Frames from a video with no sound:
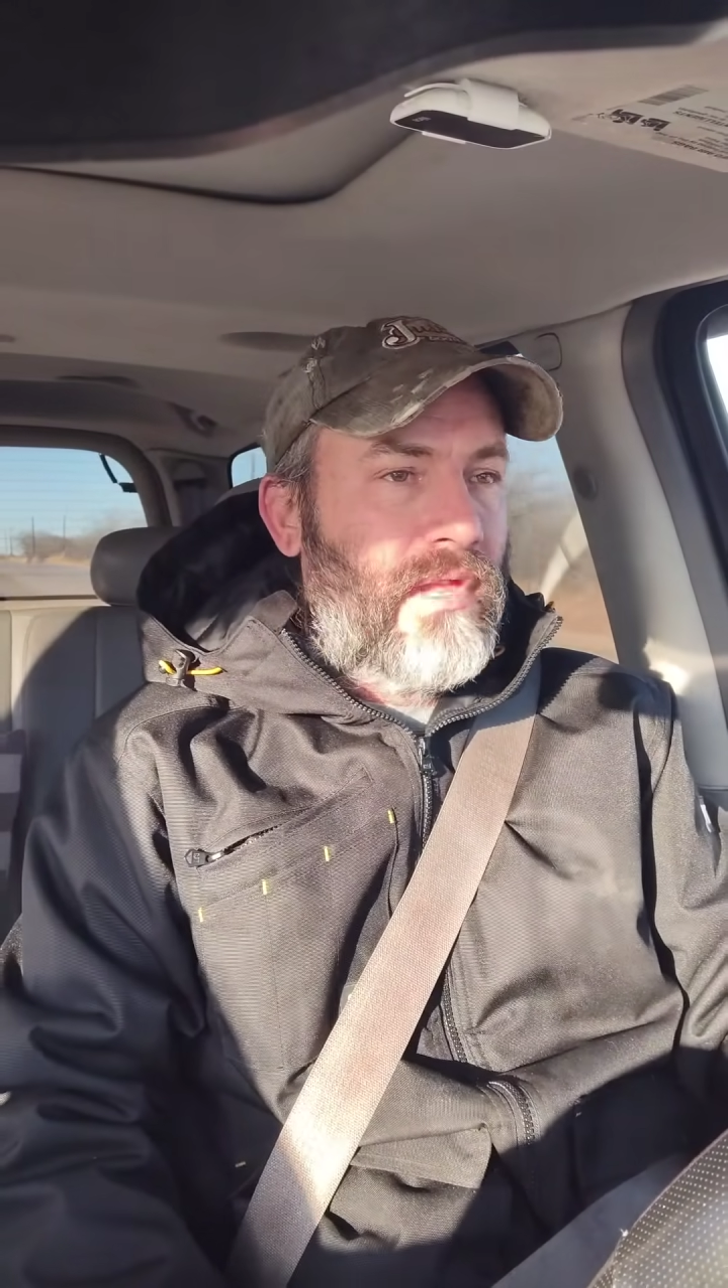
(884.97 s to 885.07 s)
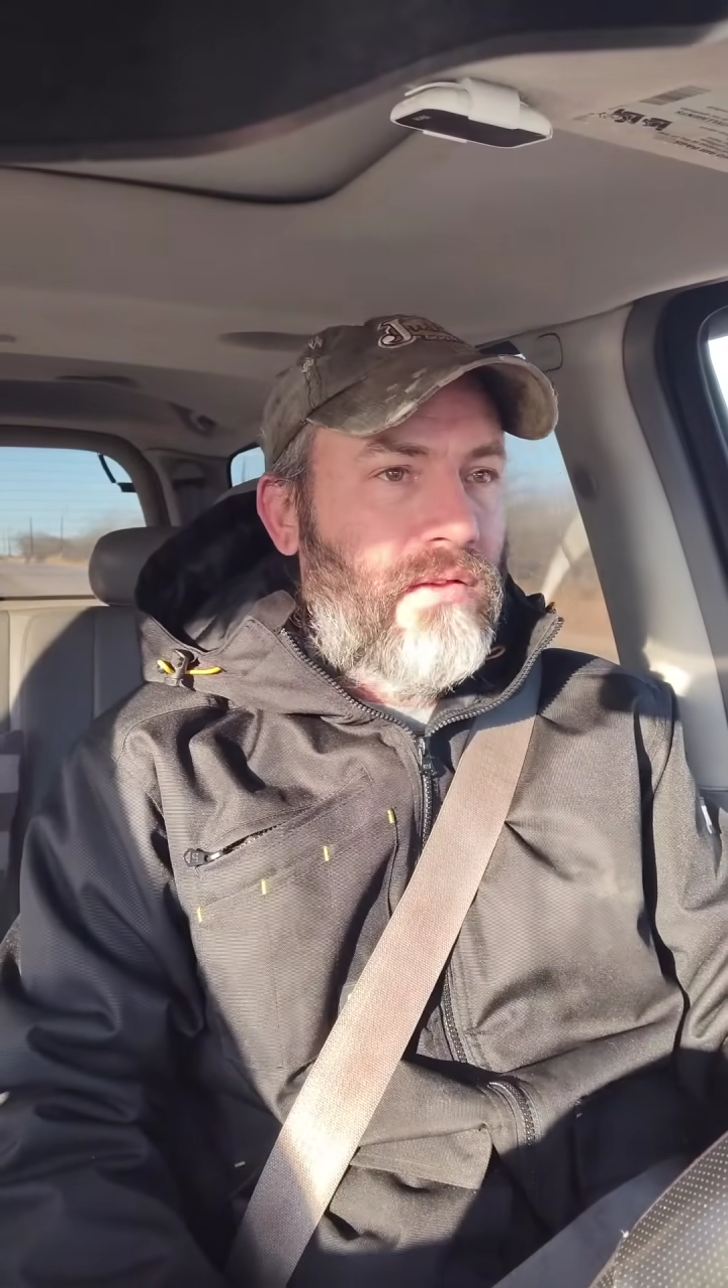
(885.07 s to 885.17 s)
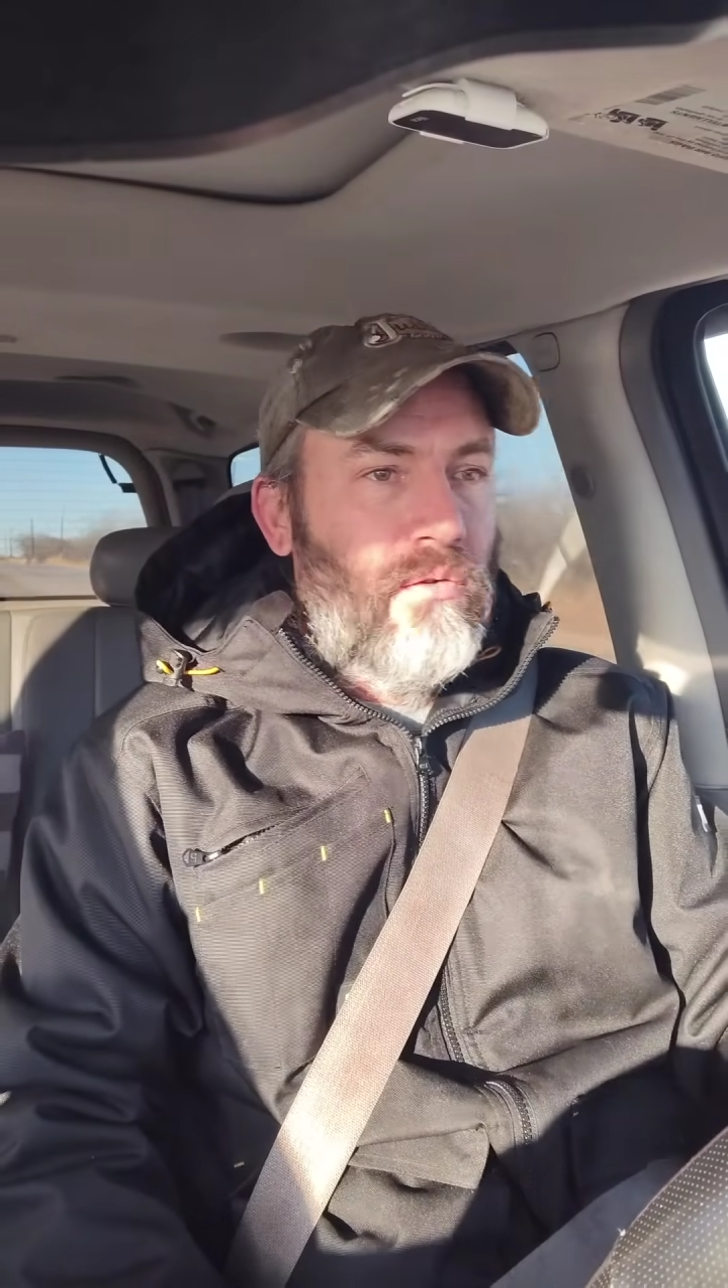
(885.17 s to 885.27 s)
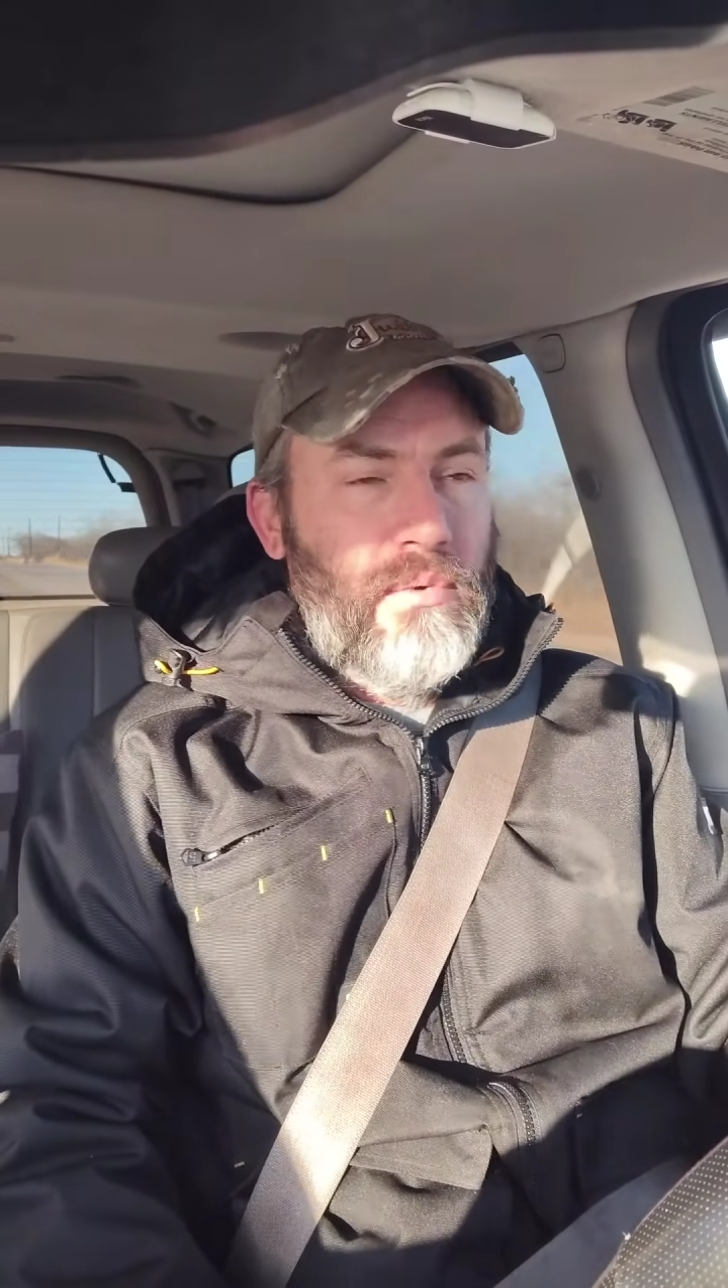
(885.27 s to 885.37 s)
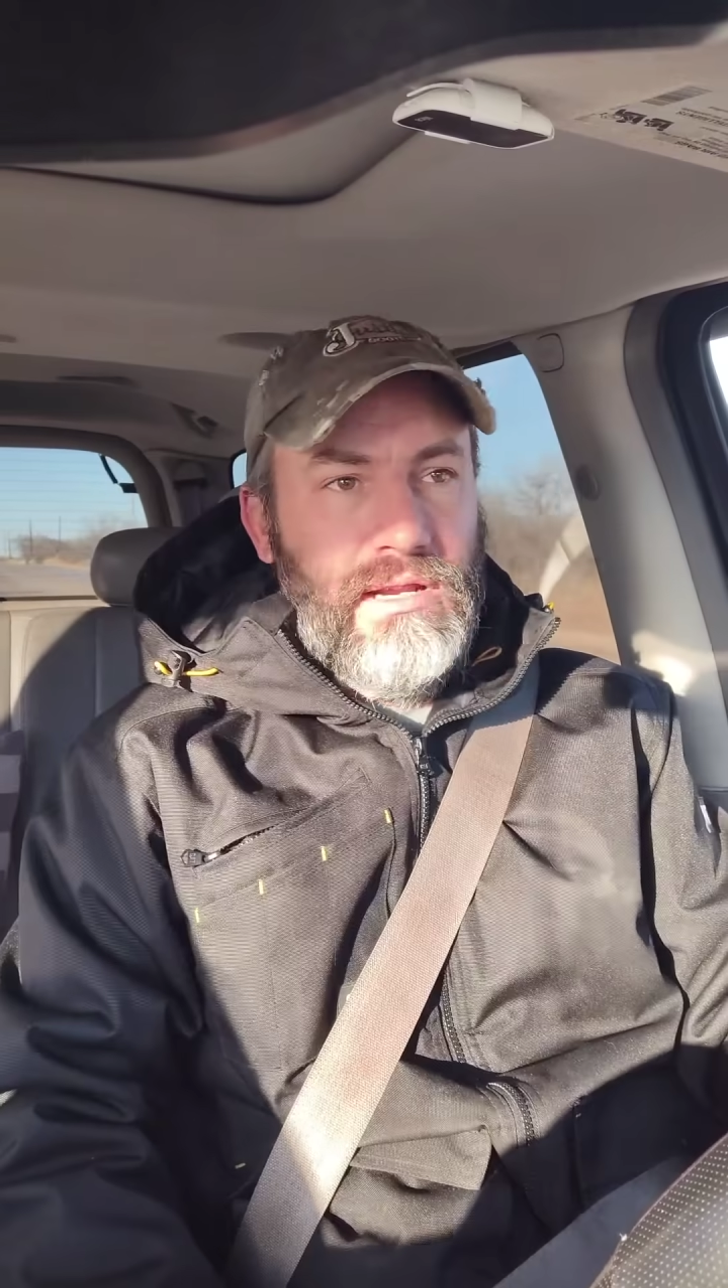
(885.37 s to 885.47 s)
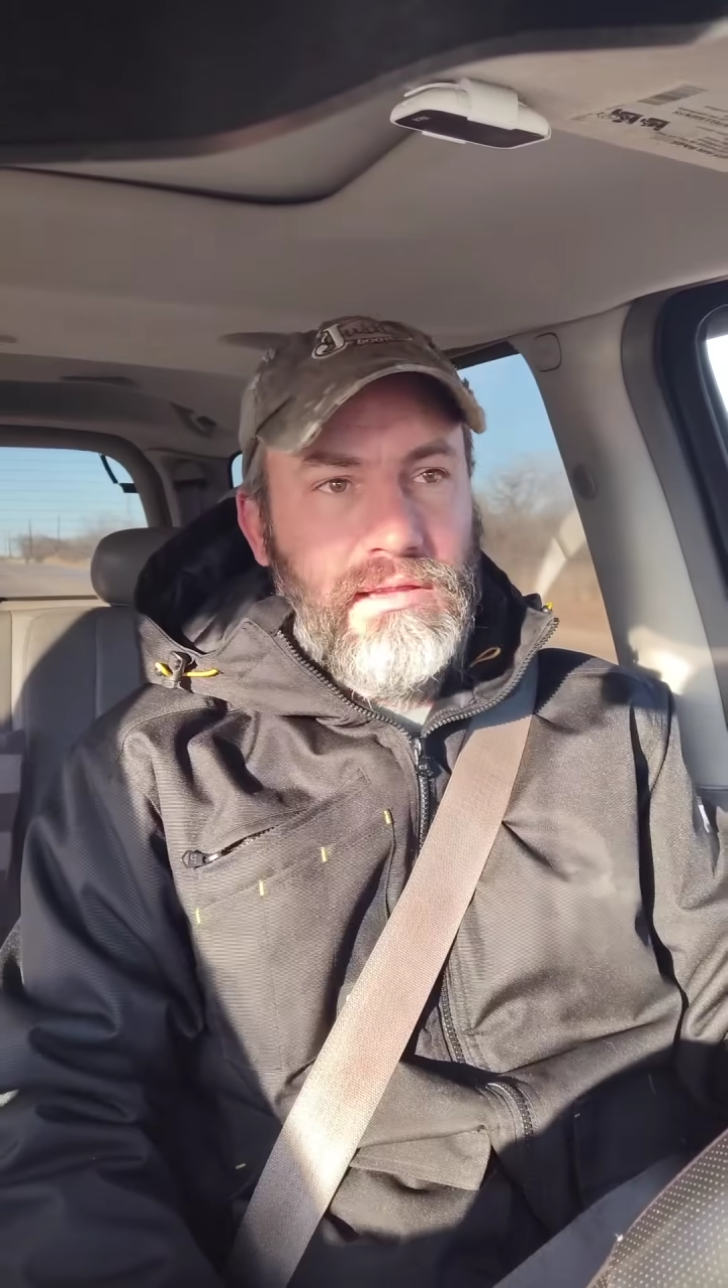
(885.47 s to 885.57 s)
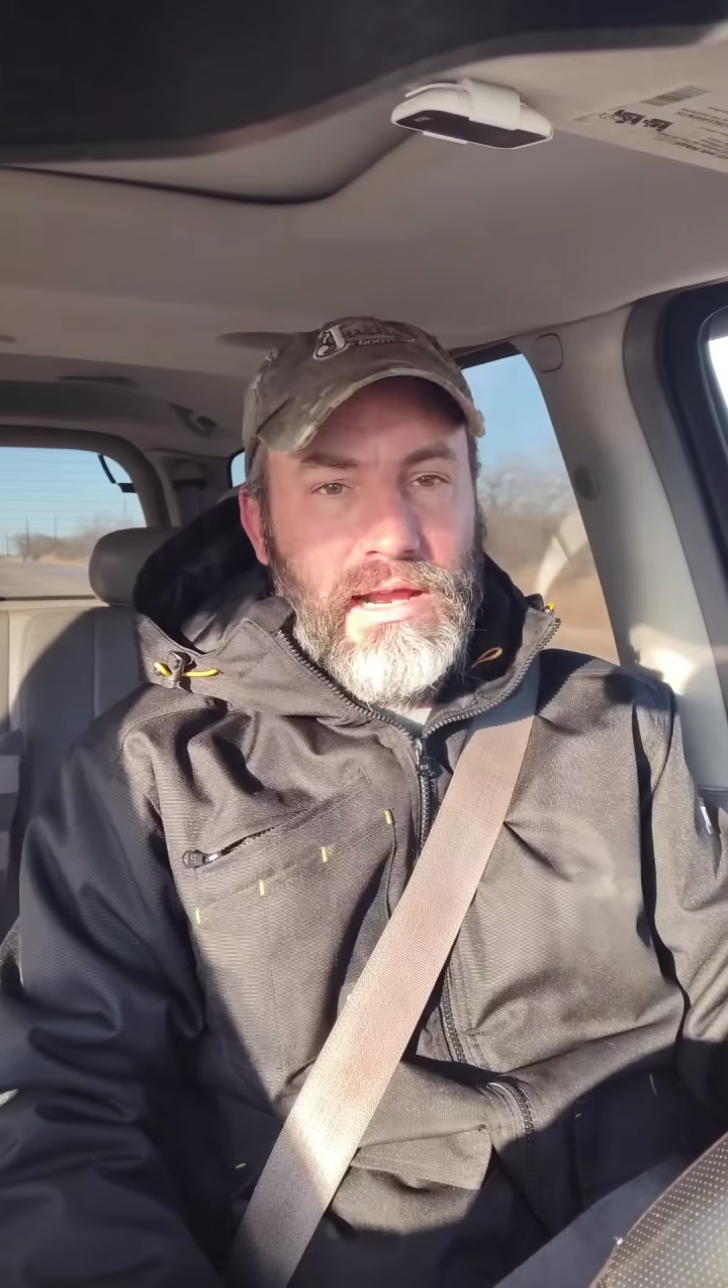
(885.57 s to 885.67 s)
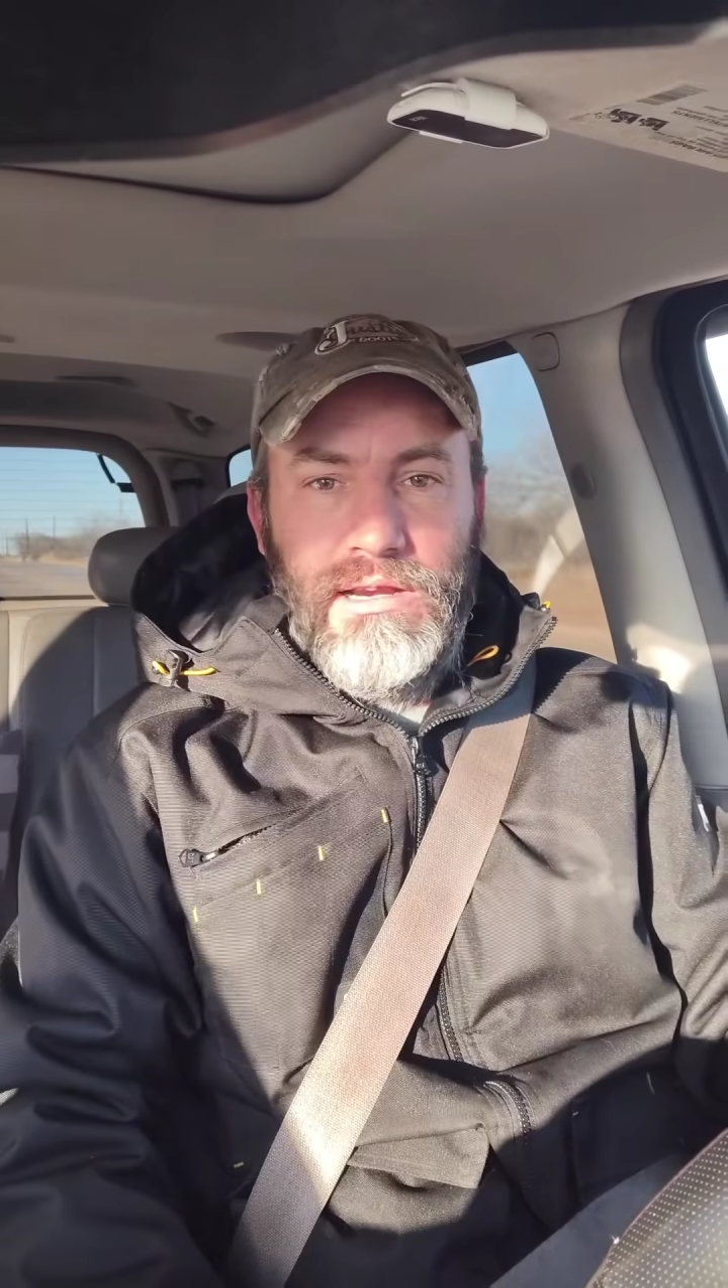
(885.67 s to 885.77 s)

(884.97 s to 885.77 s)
everybody that